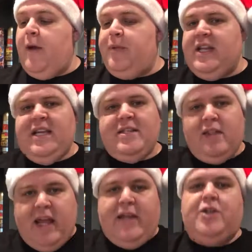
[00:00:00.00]
Please
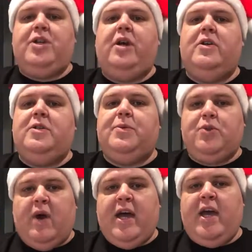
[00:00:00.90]
like, share,
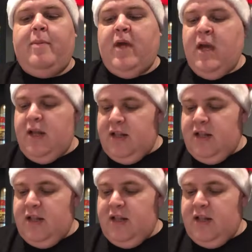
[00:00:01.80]
subscribe.